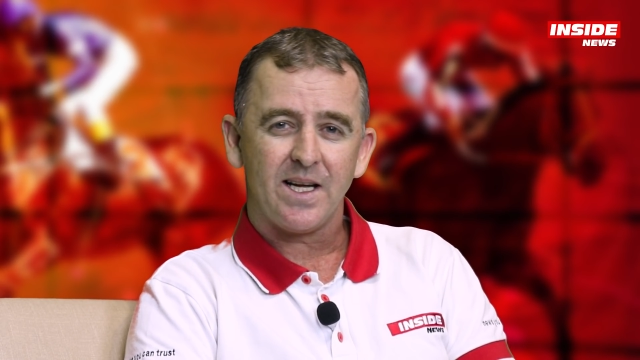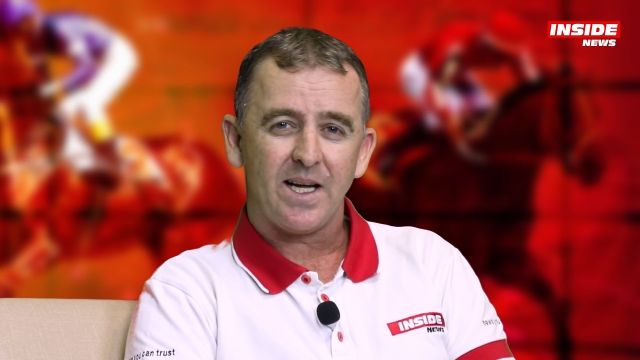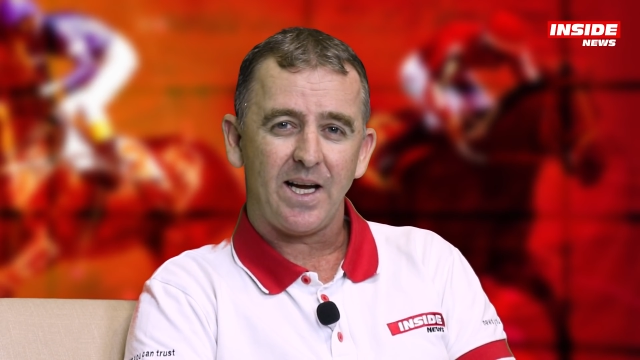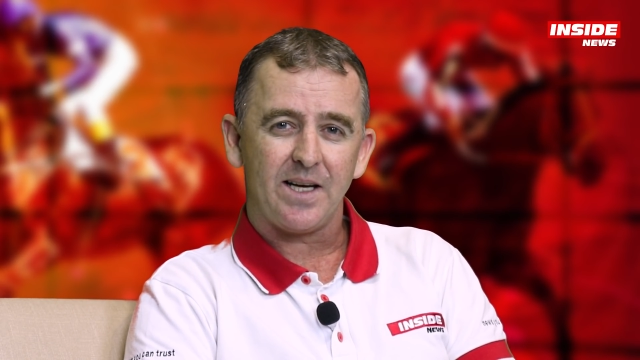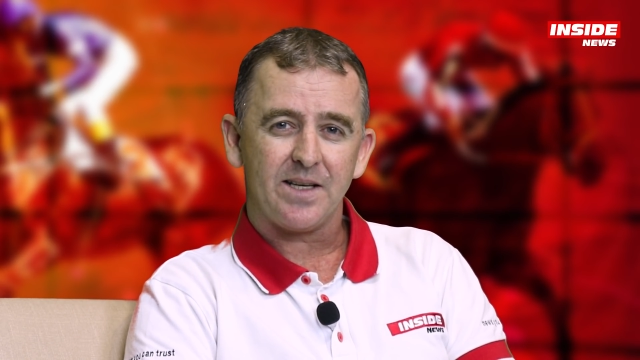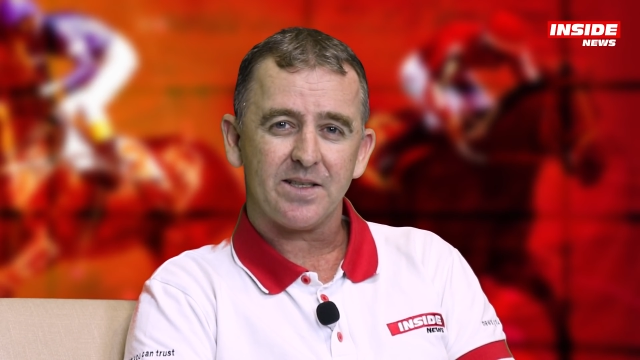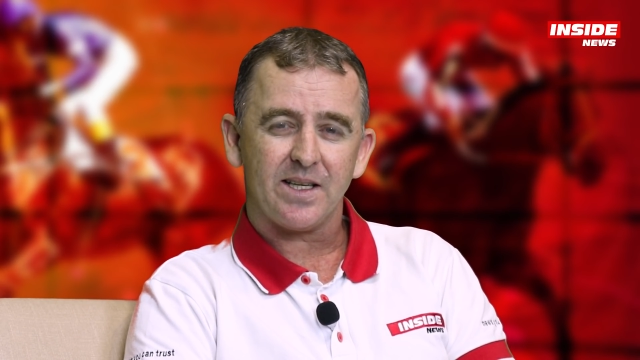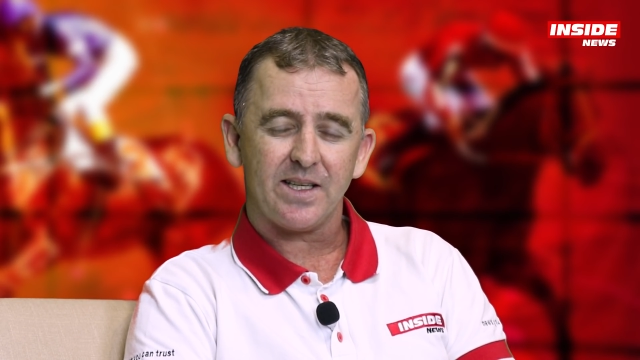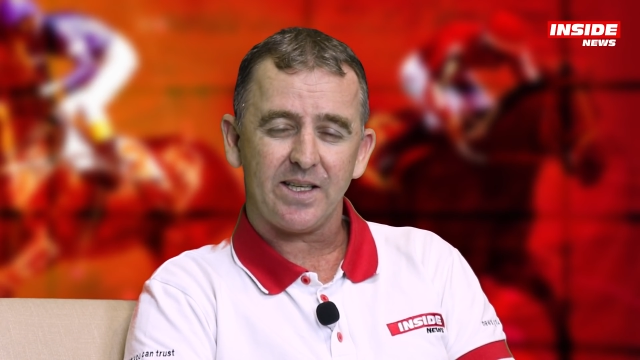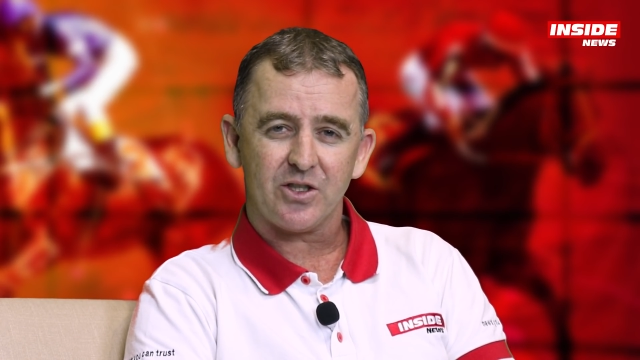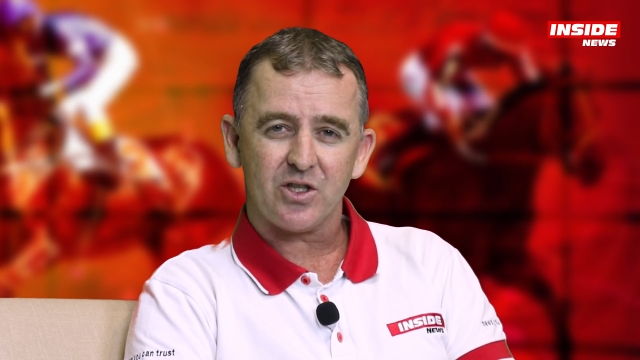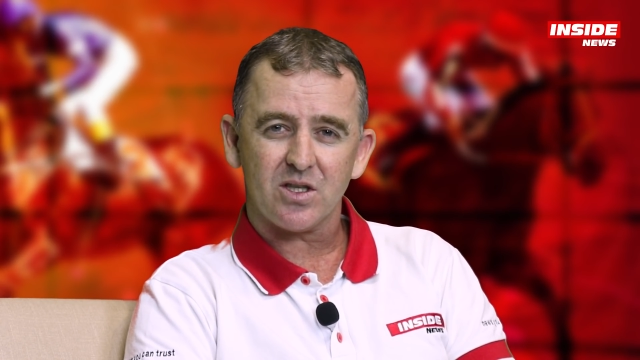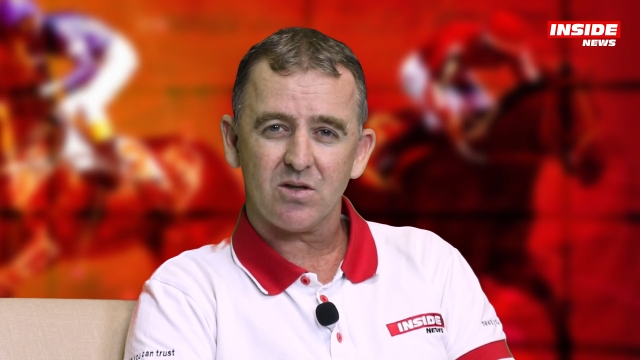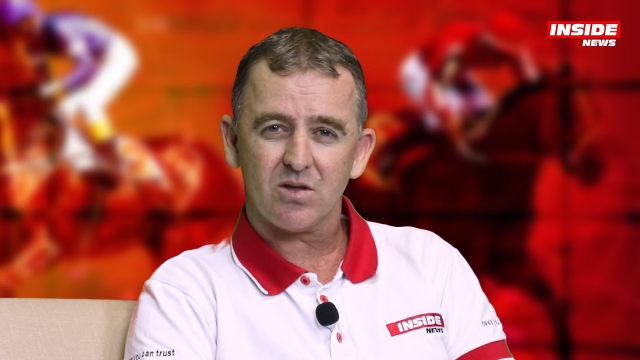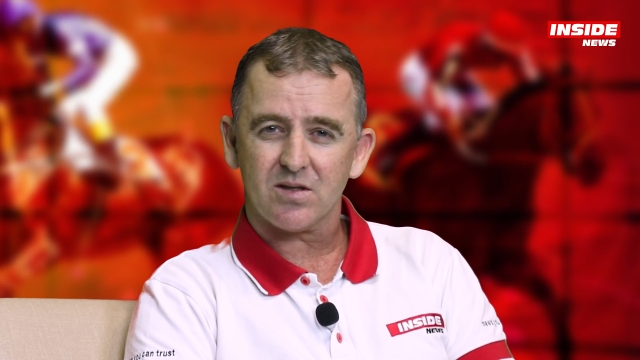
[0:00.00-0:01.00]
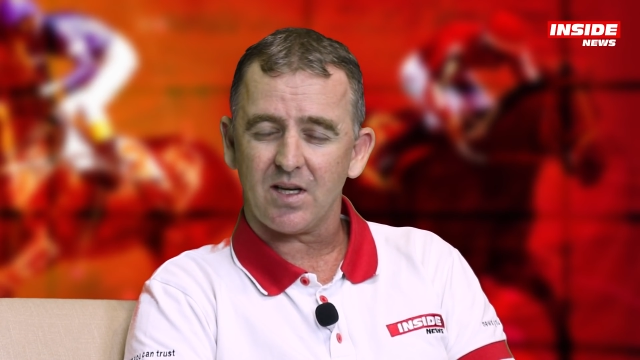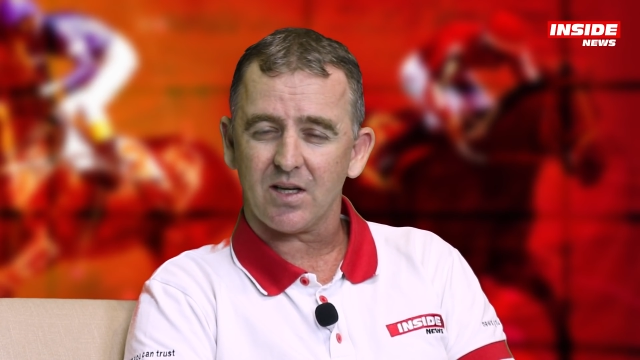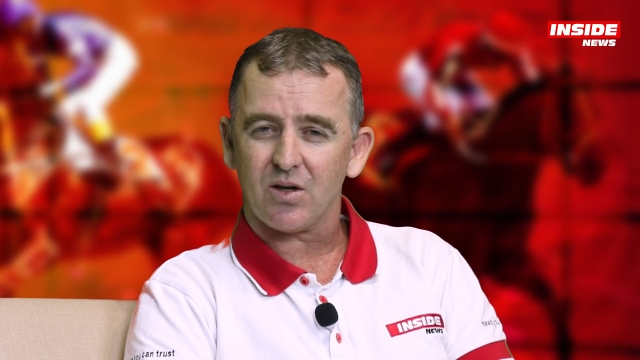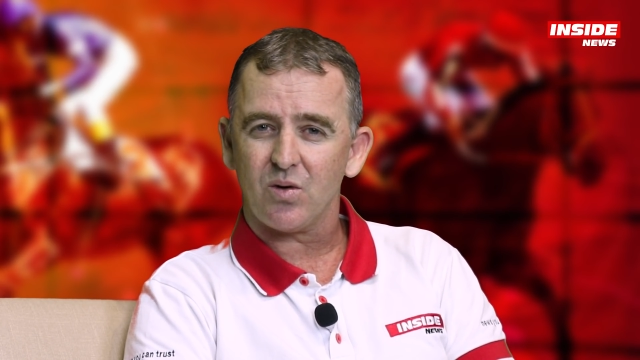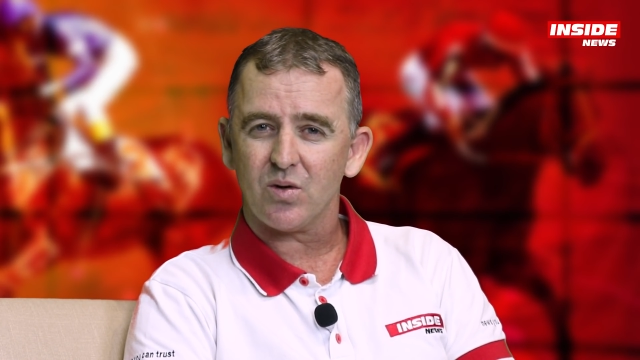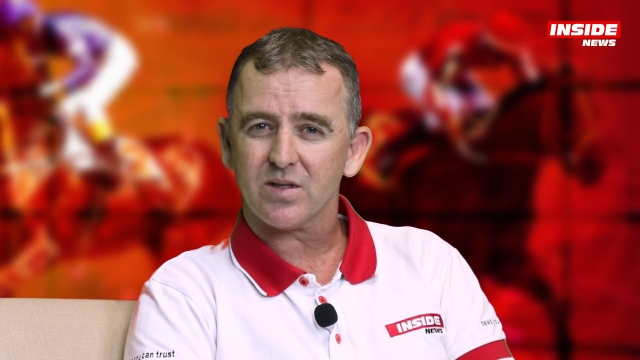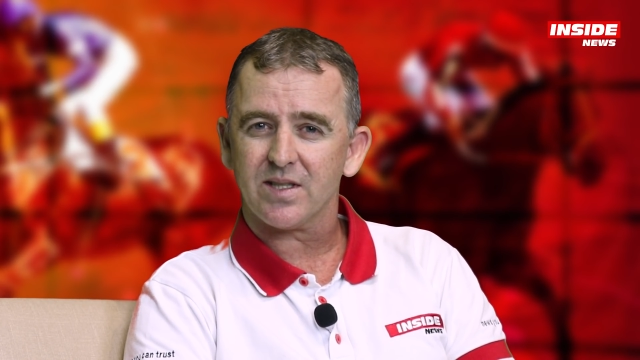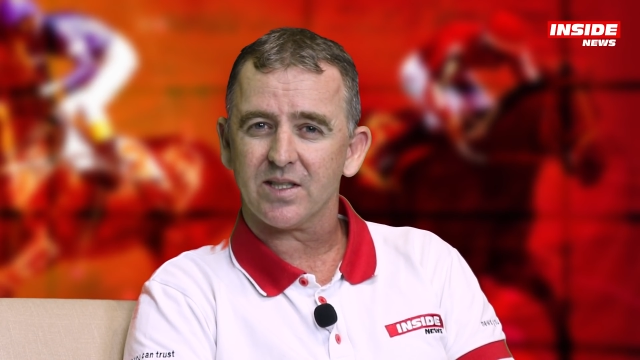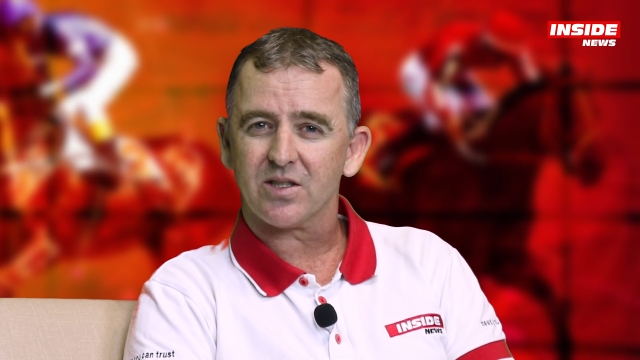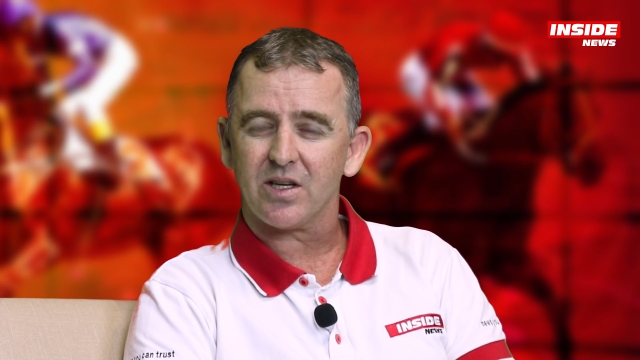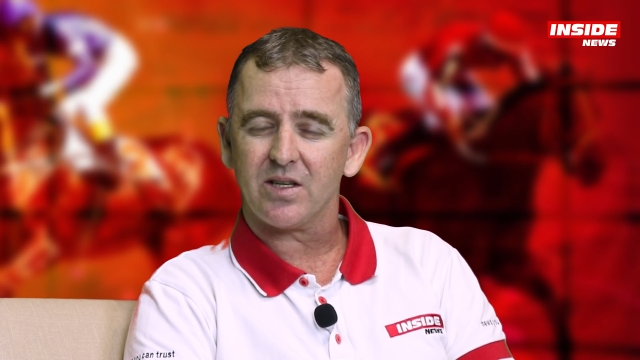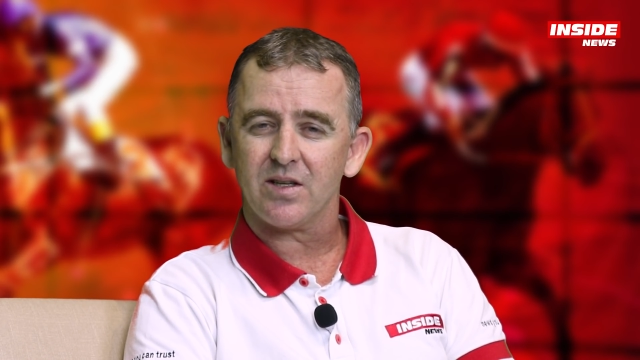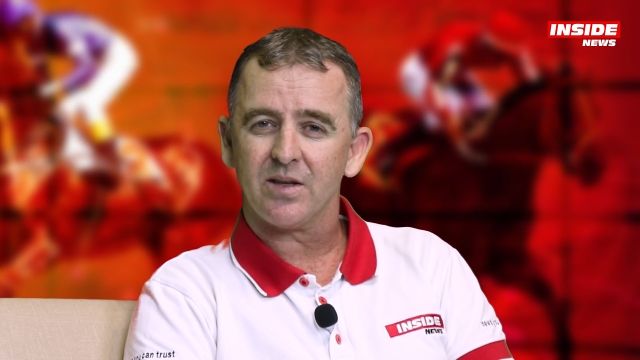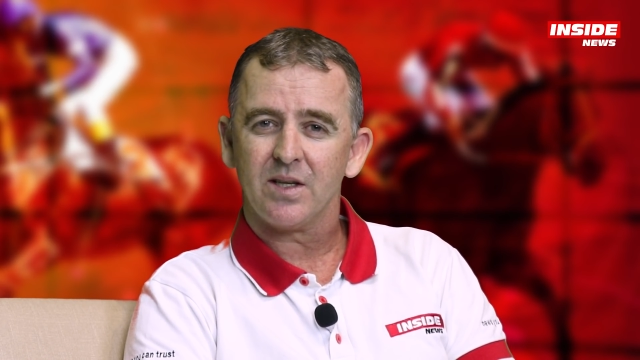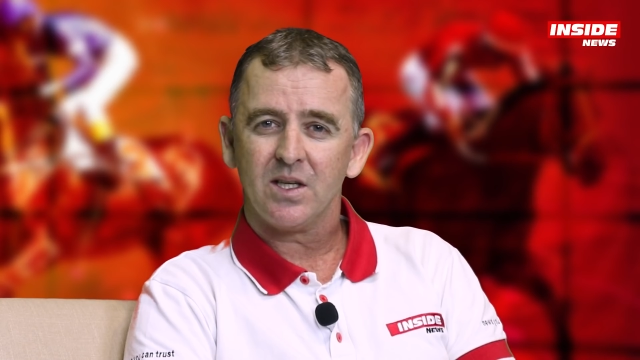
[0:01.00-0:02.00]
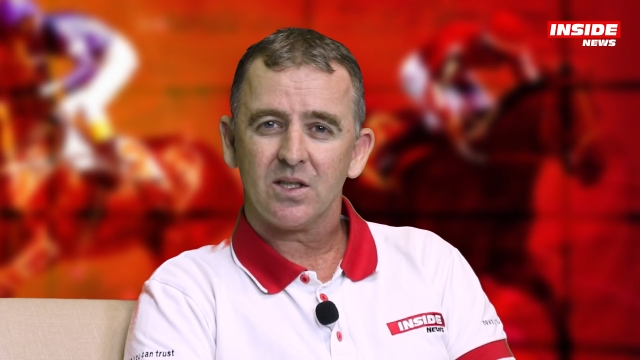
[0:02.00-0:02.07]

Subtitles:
and he just looks like a horse that's going to,